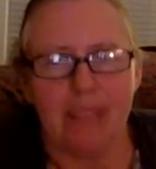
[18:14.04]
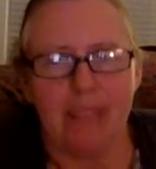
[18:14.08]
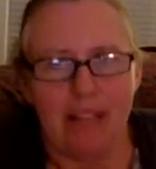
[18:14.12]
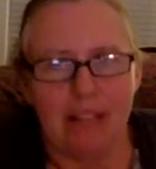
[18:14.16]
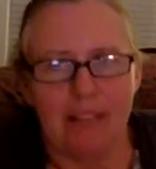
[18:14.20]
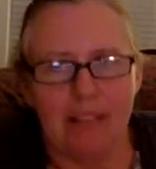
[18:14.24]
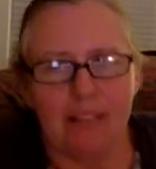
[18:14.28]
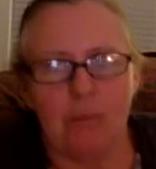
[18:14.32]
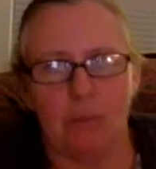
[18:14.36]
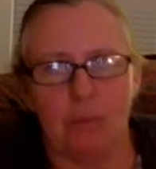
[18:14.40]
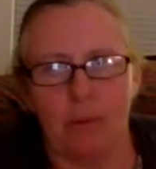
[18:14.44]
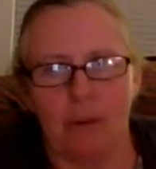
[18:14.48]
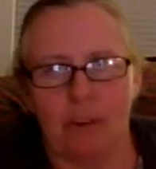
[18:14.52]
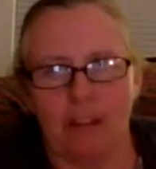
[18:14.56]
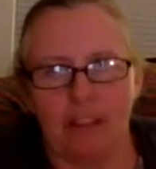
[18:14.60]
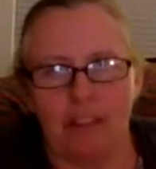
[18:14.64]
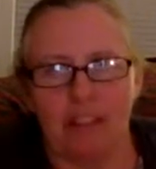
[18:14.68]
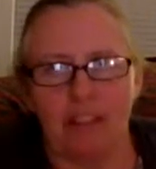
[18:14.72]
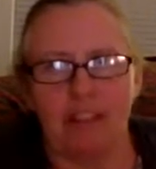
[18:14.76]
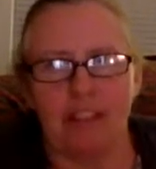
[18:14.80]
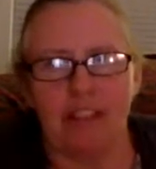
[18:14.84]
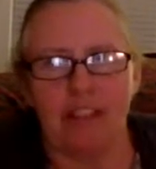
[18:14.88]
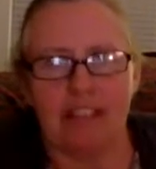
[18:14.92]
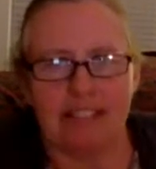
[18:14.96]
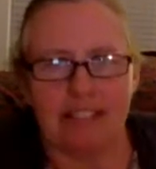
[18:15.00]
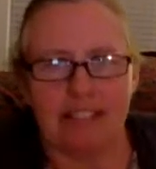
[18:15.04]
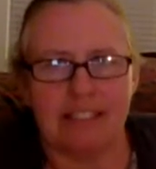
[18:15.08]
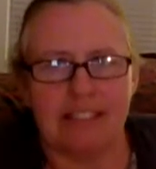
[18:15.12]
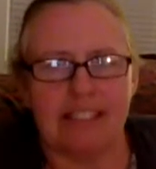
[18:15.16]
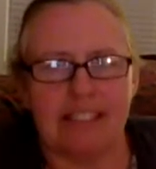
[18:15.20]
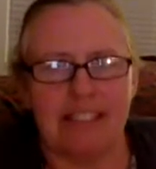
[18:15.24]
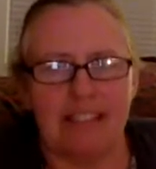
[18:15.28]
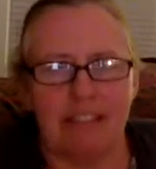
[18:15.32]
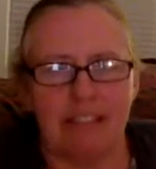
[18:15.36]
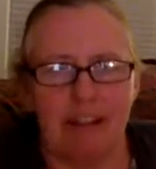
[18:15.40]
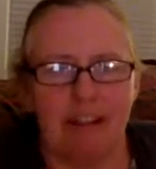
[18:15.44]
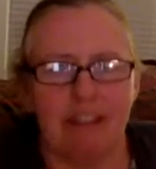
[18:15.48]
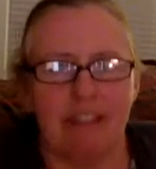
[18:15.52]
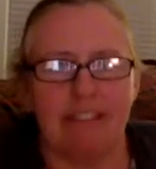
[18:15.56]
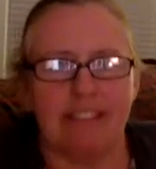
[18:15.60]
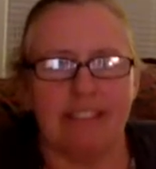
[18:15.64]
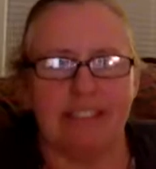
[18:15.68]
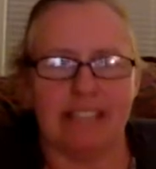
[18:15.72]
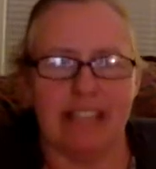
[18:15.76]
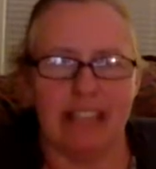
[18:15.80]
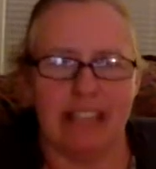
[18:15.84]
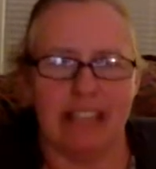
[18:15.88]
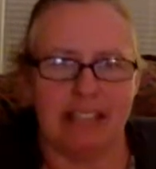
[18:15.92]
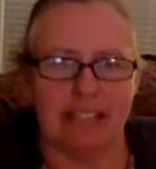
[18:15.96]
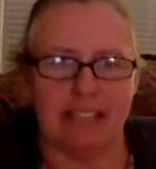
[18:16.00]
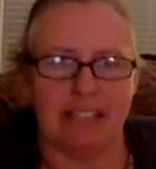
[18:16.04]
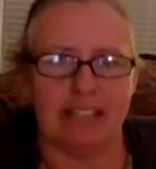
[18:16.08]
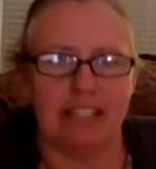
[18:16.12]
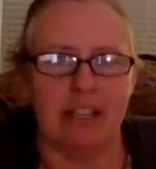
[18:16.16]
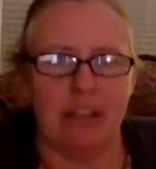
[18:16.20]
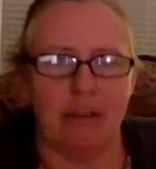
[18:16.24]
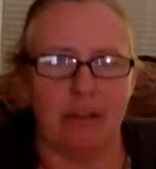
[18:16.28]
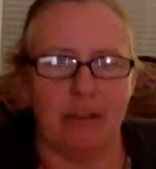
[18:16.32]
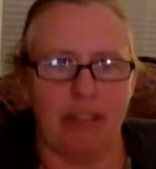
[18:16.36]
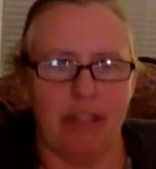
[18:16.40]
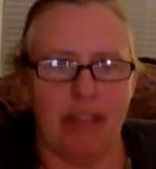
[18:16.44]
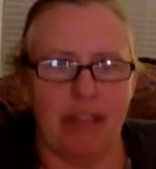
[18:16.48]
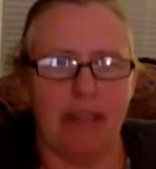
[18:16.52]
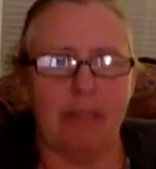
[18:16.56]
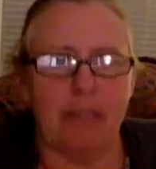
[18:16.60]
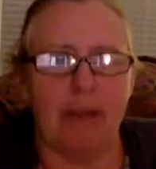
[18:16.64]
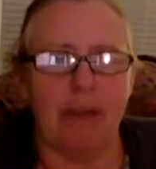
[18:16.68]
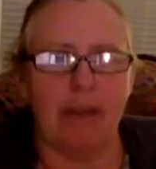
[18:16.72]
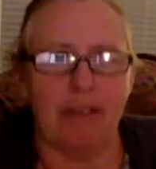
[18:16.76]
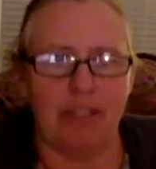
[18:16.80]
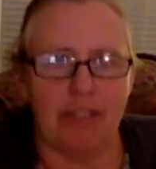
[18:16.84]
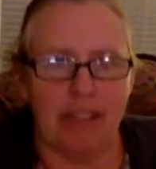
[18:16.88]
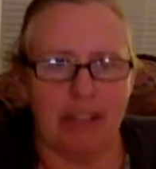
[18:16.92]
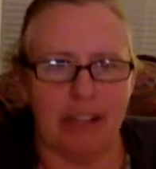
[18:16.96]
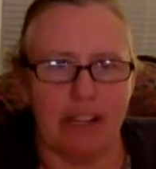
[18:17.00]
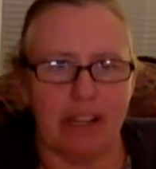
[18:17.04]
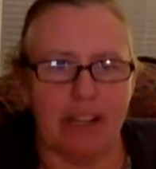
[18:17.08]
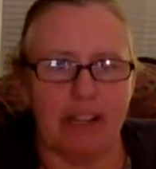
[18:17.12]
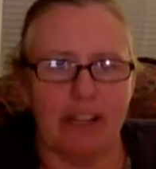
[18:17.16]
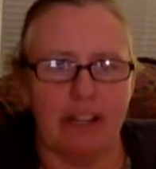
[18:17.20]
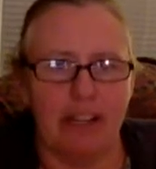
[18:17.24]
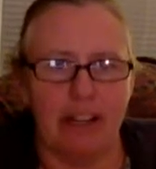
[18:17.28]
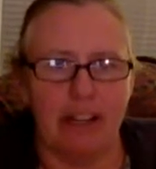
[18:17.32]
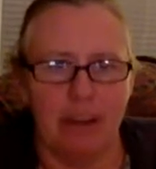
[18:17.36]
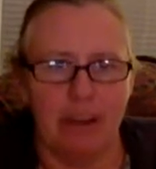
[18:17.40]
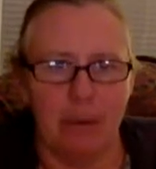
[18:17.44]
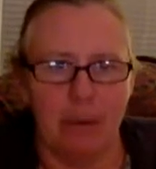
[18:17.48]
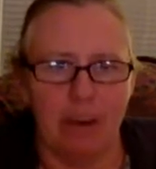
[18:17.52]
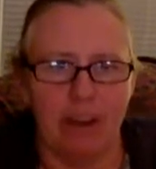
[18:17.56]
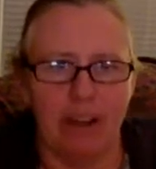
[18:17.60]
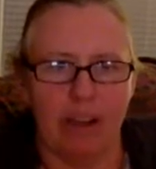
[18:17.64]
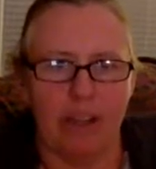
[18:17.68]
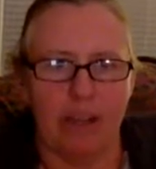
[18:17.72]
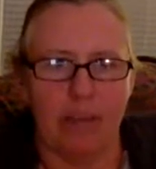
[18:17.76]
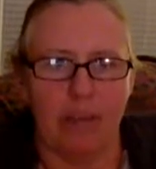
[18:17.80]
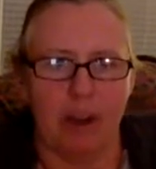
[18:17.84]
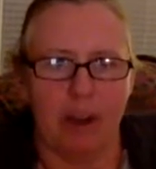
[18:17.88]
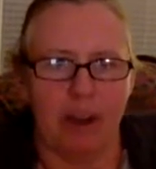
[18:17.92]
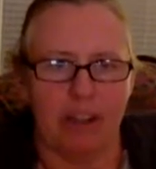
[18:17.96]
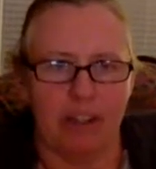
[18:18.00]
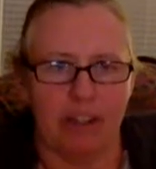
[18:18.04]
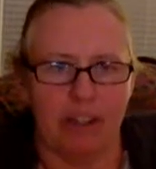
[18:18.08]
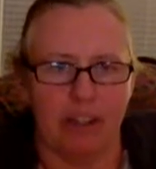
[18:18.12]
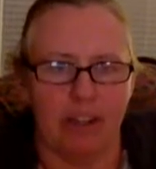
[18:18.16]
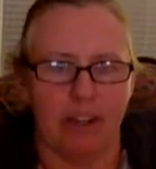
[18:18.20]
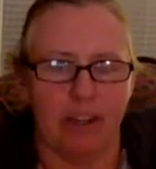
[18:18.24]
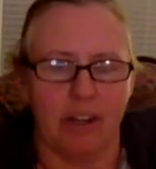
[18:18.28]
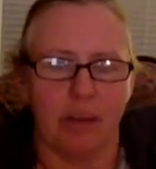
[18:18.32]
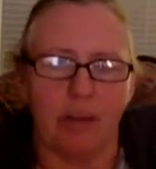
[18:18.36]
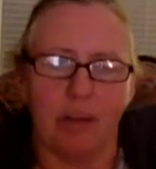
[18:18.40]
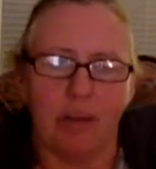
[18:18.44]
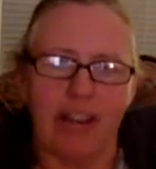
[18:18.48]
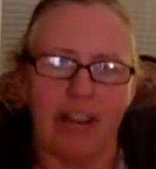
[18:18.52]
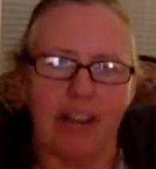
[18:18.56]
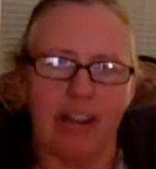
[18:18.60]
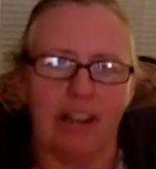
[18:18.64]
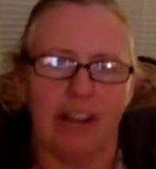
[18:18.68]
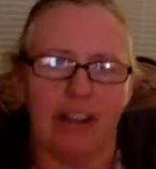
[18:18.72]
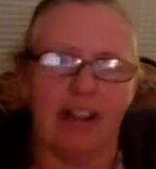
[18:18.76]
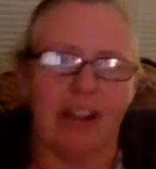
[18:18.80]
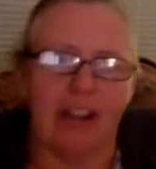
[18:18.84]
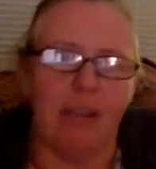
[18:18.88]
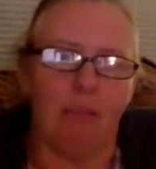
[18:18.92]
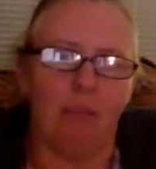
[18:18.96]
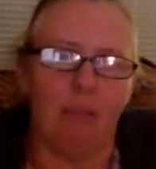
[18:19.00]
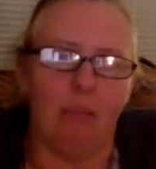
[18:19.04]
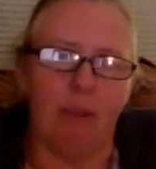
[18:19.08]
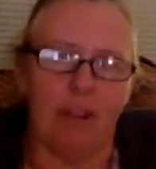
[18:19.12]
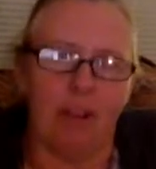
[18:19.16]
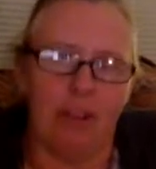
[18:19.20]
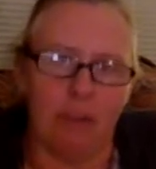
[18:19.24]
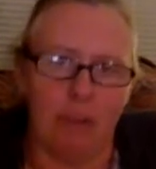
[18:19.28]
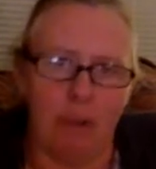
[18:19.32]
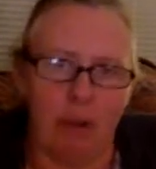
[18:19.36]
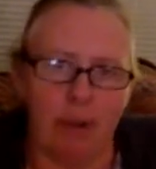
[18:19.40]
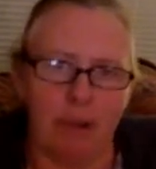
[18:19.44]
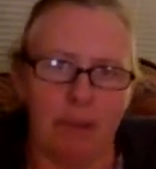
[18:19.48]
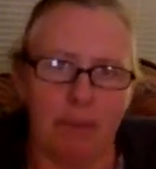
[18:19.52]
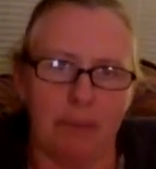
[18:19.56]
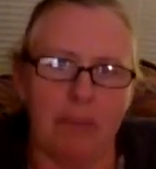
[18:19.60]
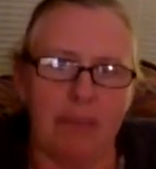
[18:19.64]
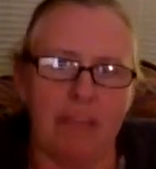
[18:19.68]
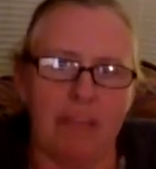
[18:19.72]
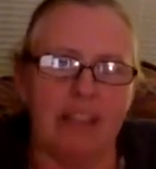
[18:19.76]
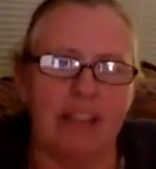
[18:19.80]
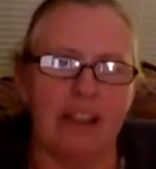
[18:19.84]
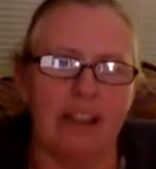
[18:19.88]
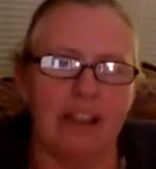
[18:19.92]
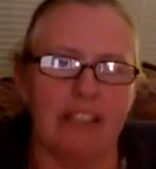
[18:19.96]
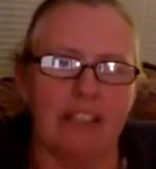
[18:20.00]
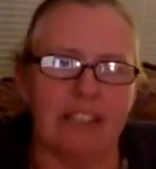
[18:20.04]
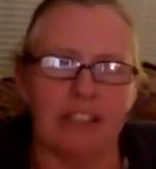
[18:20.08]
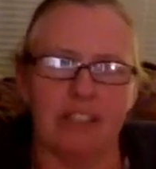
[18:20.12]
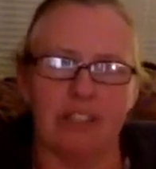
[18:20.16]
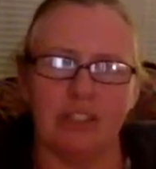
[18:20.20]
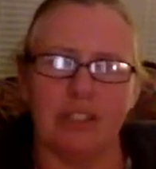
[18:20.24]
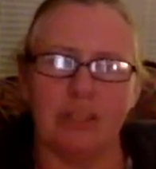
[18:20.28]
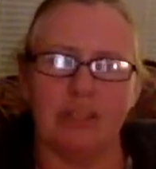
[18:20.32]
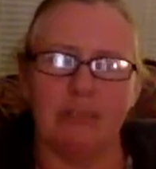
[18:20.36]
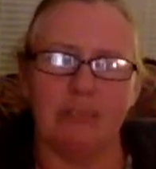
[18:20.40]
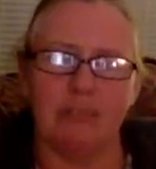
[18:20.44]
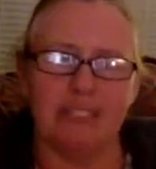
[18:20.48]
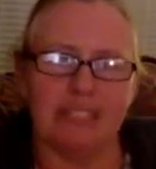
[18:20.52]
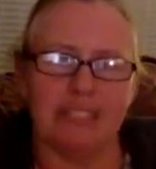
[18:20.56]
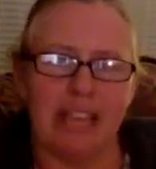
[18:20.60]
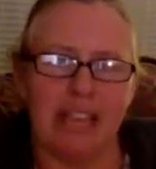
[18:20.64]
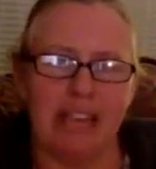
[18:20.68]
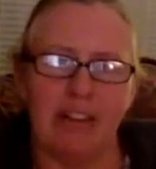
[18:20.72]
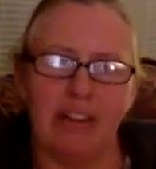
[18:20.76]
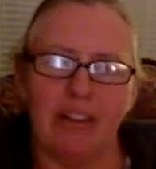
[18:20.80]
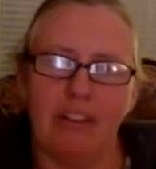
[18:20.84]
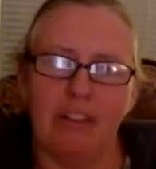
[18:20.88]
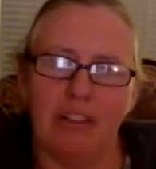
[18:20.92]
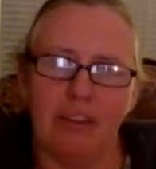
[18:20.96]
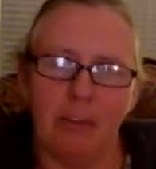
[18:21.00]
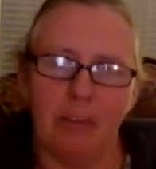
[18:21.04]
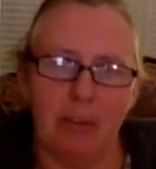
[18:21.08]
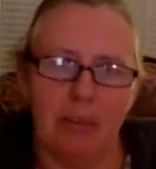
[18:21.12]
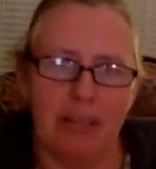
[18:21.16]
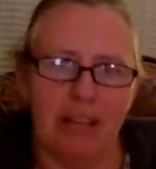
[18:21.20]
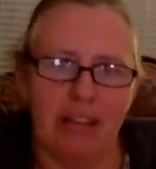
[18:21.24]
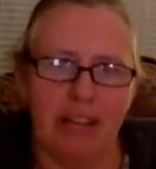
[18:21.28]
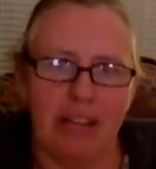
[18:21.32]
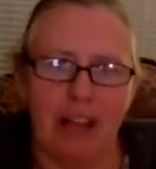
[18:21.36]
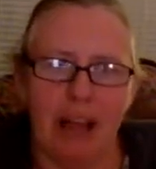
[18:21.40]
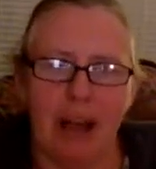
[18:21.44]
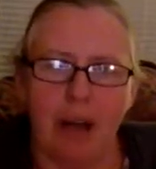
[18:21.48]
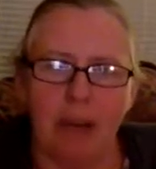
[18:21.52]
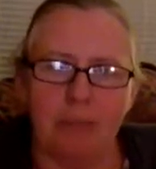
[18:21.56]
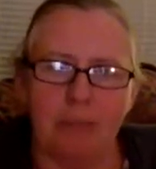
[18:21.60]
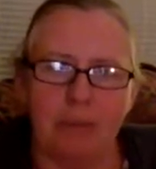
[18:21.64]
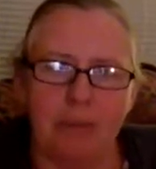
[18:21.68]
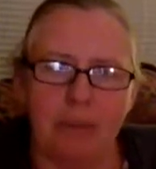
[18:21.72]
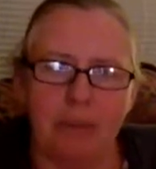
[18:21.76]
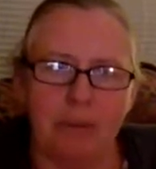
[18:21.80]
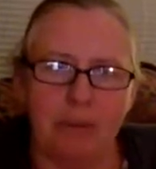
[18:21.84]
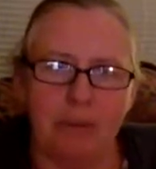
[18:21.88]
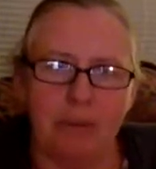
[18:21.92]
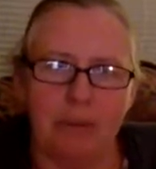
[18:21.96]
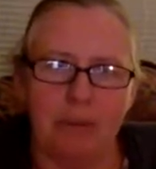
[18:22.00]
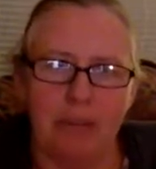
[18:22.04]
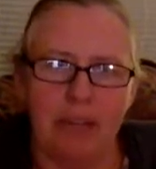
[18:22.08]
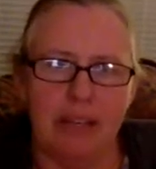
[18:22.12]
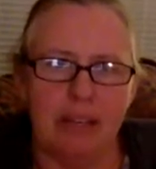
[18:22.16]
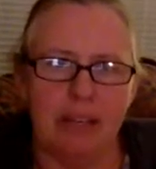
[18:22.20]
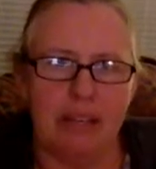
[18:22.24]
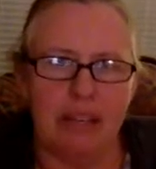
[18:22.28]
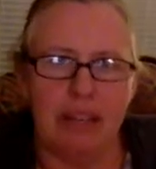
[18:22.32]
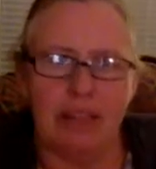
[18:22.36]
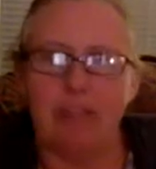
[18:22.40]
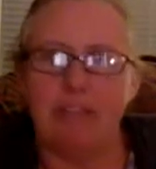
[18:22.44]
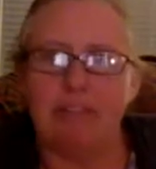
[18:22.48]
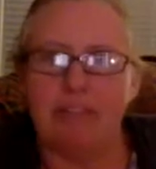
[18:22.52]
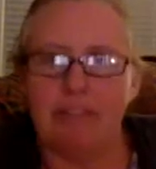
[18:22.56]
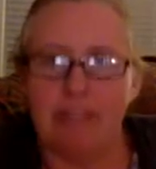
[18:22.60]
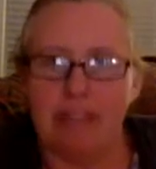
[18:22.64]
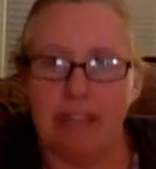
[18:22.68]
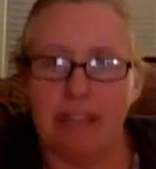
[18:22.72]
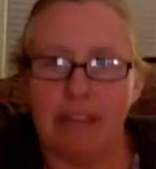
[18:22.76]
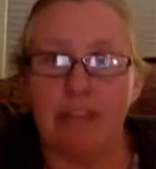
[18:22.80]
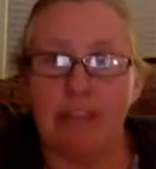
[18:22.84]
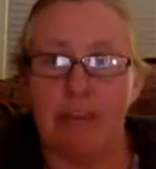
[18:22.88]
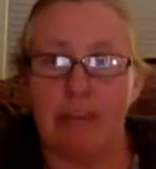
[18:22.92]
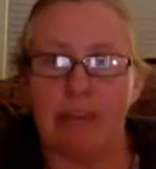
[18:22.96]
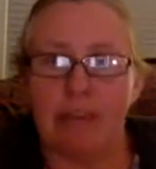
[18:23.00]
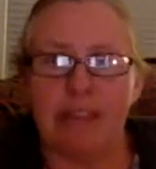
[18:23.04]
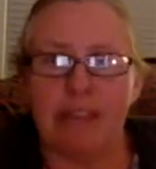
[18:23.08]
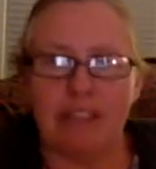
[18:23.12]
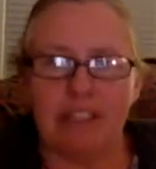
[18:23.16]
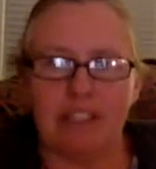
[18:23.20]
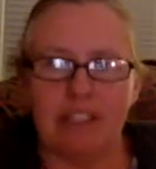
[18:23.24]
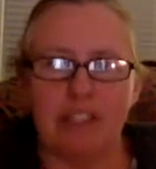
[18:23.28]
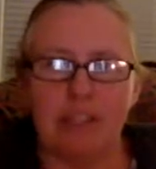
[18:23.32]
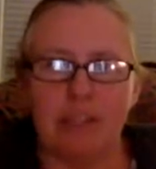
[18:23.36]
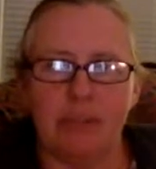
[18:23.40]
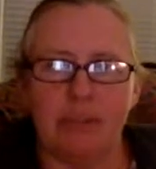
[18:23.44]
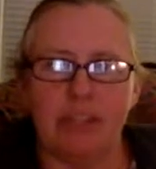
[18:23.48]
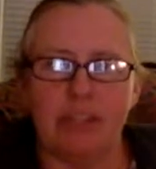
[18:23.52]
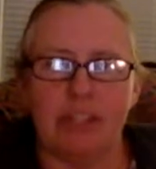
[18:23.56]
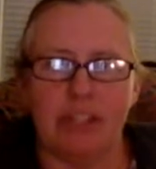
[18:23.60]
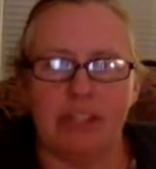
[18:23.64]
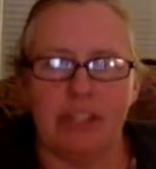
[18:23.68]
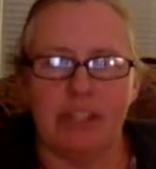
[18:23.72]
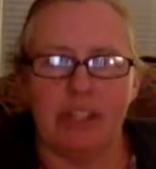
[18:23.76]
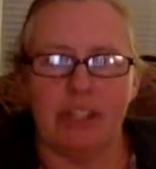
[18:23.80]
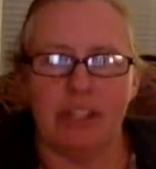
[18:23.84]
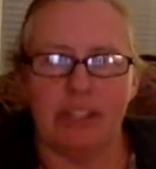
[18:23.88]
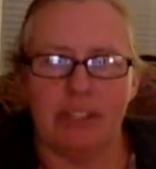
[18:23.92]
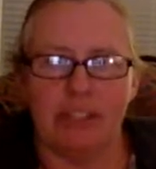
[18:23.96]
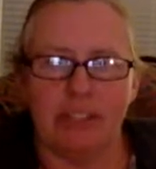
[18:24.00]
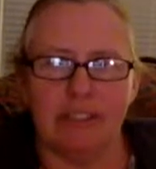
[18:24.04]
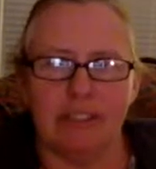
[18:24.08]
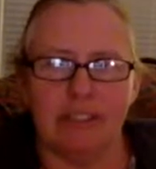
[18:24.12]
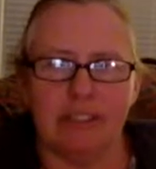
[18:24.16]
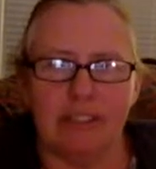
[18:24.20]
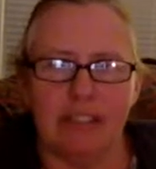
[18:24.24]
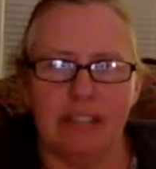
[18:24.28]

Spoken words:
So one of the things that Steve often says is, think about where you are in your career and where you want to be. Is there some skill that we can help you, give you an excuse to learn?